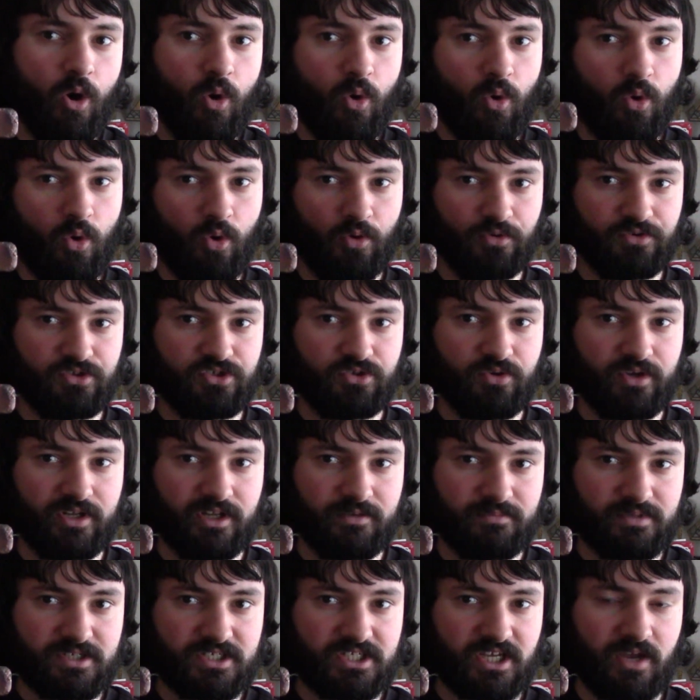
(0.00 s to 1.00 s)
or doing
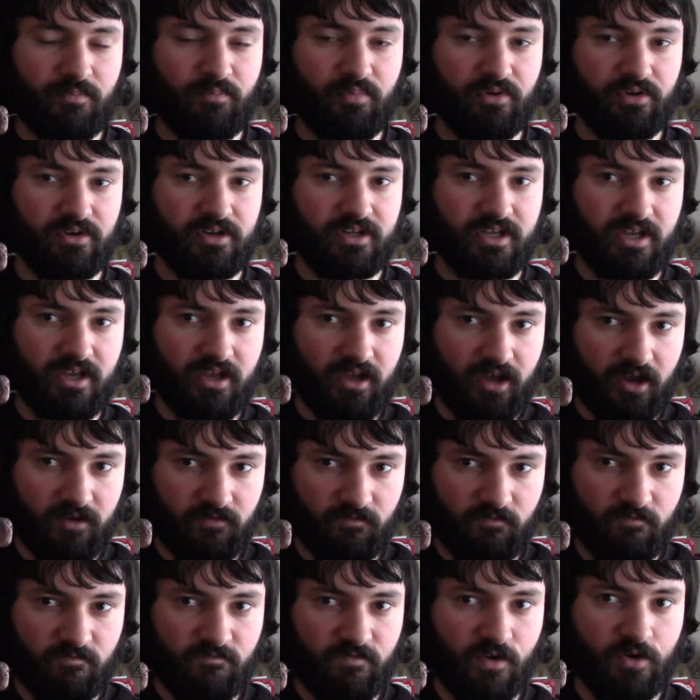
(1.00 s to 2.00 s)
them separately
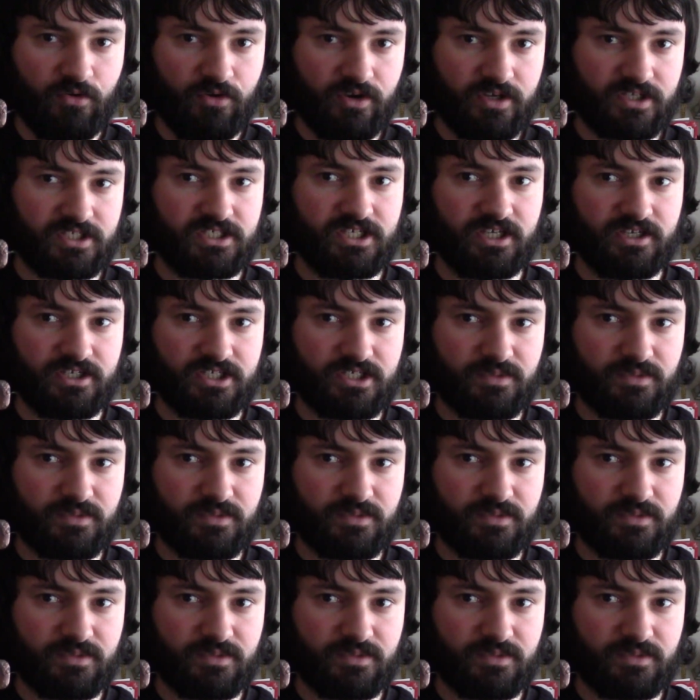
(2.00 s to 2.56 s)
and focusing